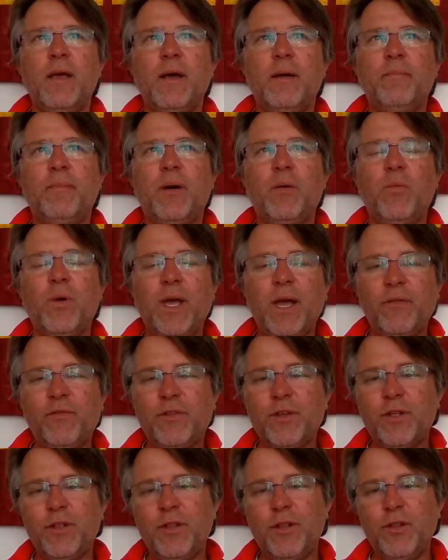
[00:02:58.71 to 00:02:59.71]
But we have
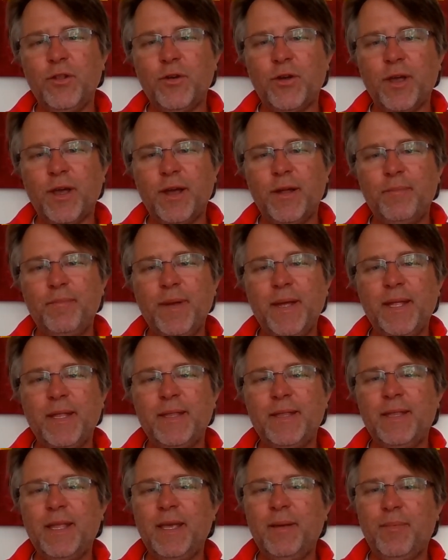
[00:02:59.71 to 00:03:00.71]
to look a
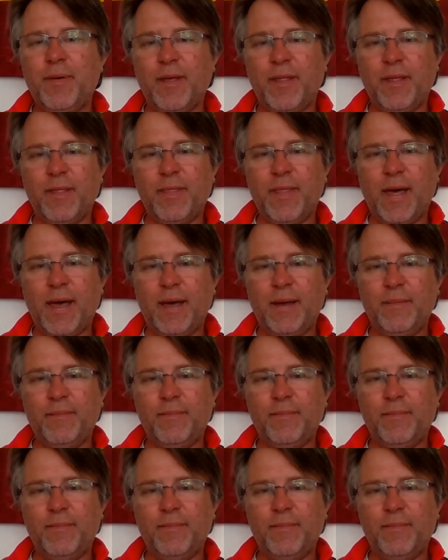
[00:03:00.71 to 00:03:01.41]
bit deeper than that.